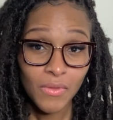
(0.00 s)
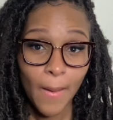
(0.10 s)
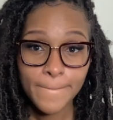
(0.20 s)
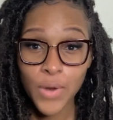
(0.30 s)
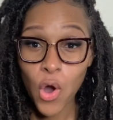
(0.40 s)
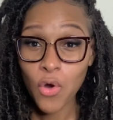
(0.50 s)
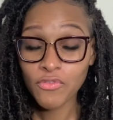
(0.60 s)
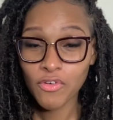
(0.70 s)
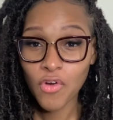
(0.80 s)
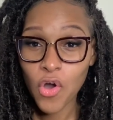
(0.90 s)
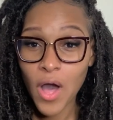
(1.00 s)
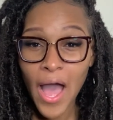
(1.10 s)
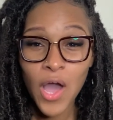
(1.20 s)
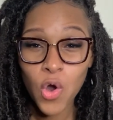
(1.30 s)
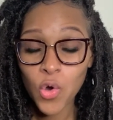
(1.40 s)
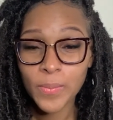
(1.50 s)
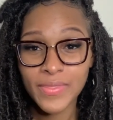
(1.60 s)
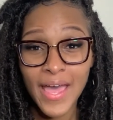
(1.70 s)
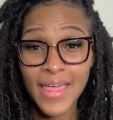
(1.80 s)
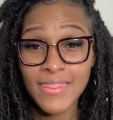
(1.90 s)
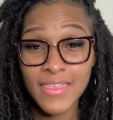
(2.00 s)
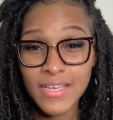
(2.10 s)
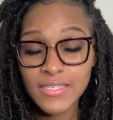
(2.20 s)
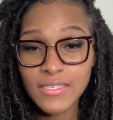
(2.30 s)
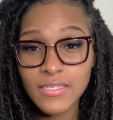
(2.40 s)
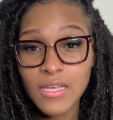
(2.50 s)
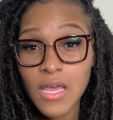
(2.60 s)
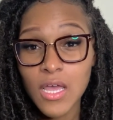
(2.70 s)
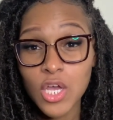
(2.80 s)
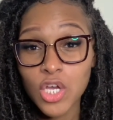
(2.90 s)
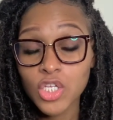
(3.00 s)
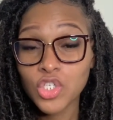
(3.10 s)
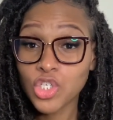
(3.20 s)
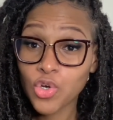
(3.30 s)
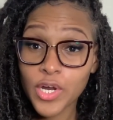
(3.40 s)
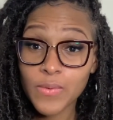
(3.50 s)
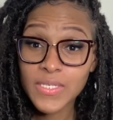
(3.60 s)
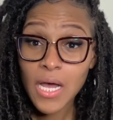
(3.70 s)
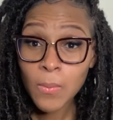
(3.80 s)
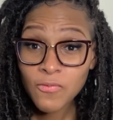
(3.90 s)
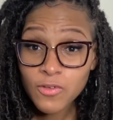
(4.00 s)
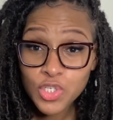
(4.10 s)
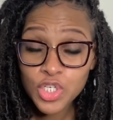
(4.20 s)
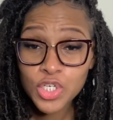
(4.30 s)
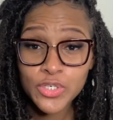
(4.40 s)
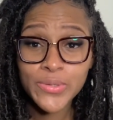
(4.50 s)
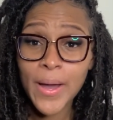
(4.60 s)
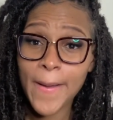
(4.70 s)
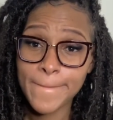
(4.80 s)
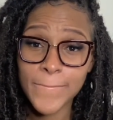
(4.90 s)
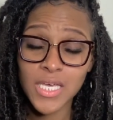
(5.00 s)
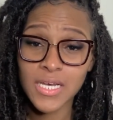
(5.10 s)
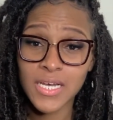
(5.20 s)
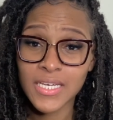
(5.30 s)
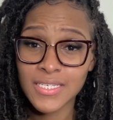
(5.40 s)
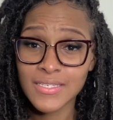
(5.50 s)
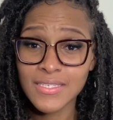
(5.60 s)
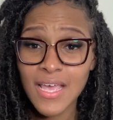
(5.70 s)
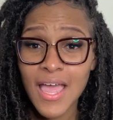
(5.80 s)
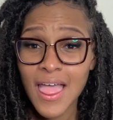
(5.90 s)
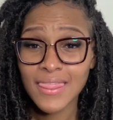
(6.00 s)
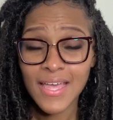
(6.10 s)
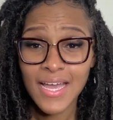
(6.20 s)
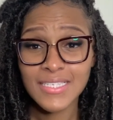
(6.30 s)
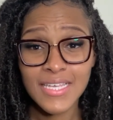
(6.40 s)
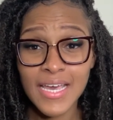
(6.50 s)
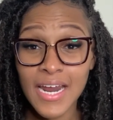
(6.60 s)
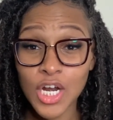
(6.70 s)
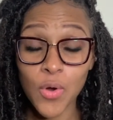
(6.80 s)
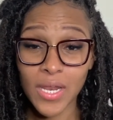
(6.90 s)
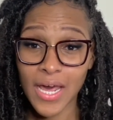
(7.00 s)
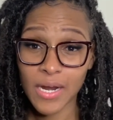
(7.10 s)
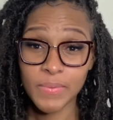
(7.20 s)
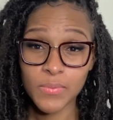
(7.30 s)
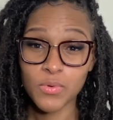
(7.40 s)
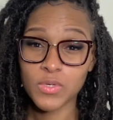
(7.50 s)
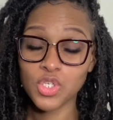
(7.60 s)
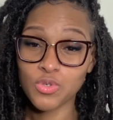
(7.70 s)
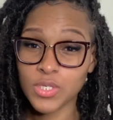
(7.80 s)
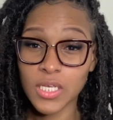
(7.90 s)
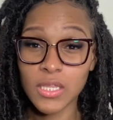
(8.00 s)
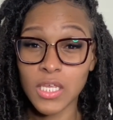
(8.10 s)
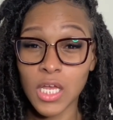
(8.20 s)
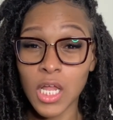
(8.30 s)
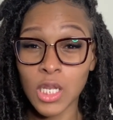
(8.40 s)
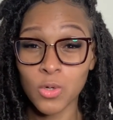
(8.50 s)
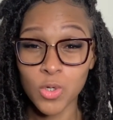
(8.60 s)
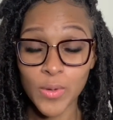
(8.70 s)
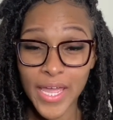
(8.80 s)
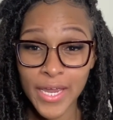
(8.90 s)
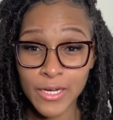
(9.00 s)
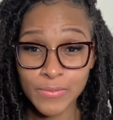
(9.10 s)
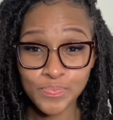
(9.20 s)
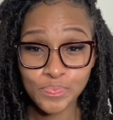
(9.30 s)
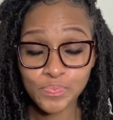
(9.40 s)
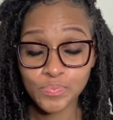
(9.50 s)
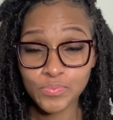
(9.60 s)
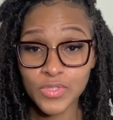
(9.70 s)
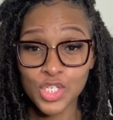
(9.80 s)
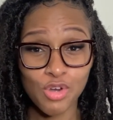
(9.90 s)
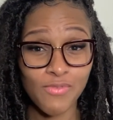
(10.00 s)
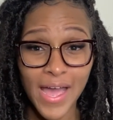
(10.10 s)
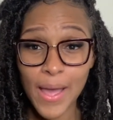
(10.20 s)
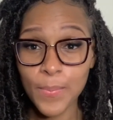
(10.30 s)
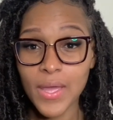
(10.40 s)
But overall, I hope that this tutorial was helpful to you, because like I said, I know a lot of people was using the Lulu hair to wrap,